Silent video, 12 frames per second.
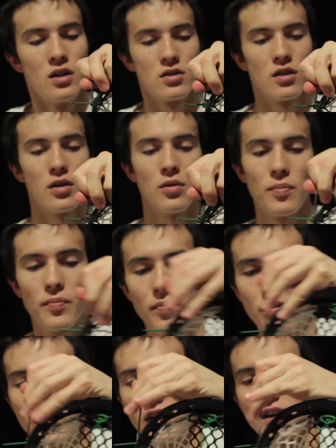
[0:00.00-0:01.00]
So,
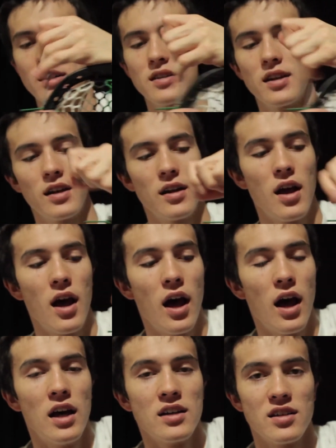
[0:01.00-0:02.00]
like I said,
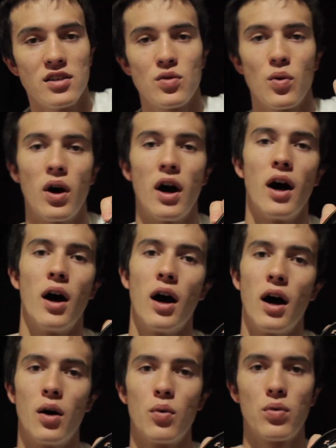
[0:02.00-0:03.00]
since
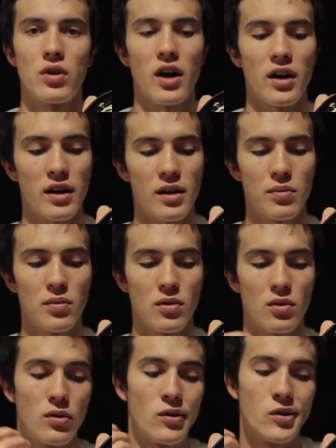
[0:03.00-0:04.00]
we're not
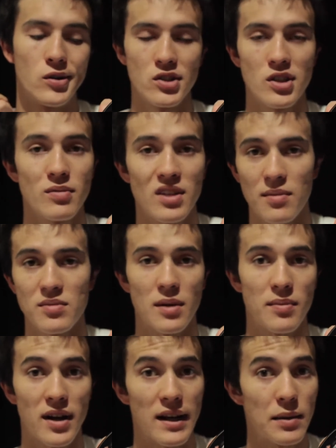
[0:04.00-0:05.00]
able, or sometimes I'm
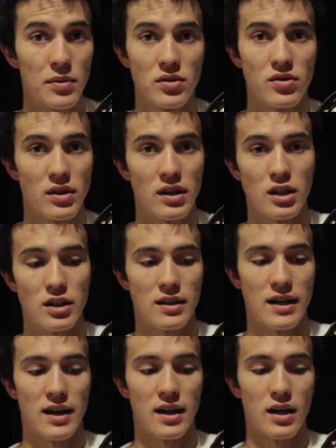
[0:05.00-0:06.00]
not able to get
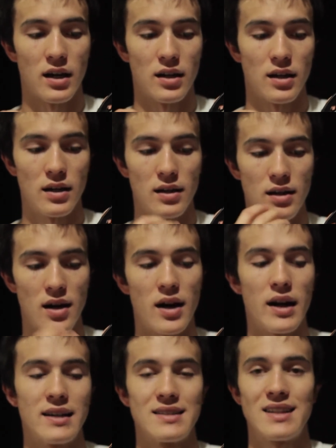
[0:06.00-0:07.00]
that
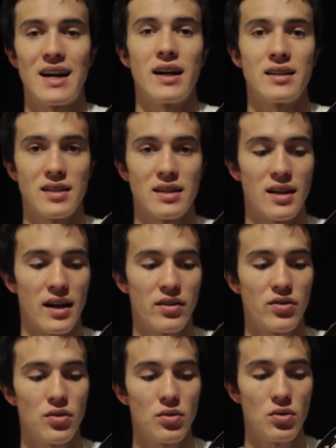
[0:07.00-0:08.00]
knot as tight as I'd like
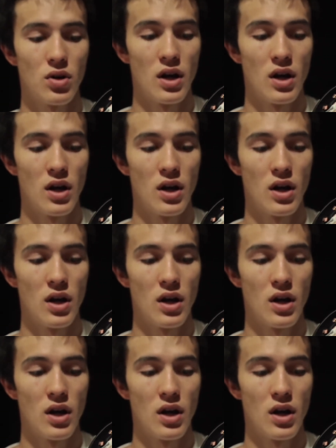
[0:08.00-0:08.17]
to,